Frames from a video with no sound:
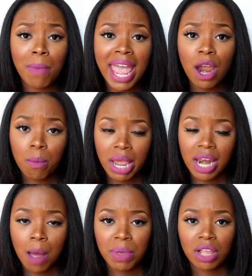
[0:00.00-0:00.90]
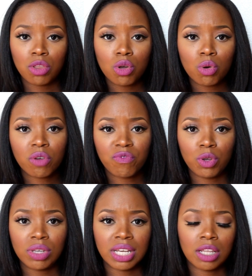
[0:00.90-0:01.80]
may or may not be a little
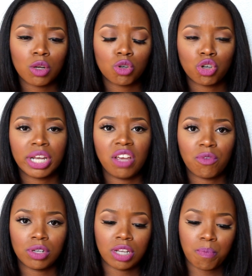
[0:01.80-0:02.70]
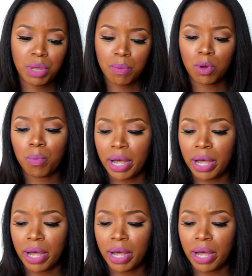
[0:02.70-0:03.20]
confusing, a little tricky for some people.